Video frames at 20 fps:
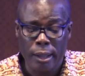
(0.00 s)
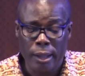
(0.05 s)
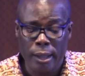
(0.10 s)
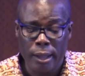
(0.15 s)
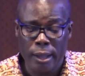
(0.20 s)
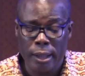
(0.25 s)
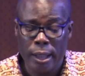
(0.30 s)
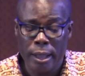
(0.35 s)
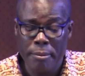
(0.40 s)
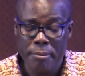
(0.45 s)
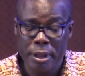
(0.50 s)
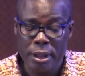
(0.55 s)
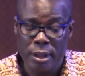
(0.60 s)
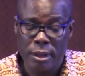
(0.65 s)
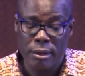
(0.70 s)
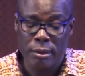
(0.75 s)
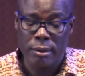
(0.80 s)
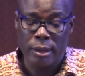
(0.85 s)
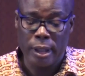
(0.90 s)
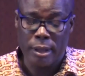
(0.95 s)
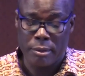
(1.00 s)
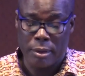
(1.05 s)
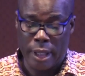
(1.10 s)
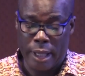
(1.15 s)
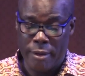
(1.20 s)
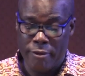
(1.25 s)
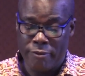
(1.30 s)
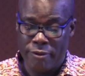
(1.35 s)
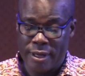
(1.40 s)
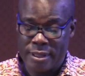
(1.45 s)
let me
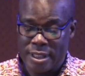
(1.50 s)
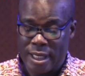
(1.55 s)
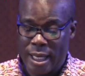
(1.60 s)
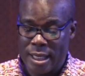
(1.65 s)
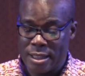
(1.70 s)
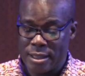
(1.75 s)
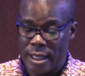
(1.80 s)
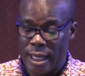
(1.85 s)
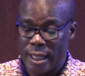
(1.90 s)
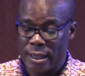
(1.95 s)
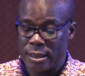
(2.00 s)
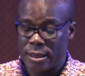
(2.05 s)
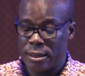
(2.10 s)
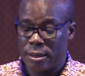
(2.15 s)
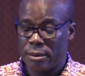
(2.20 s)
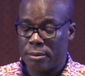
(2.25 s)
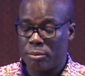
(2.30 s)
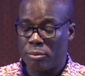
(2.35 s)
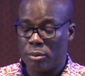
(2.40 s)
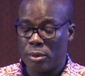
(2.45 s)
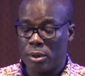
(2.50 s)
emphasize that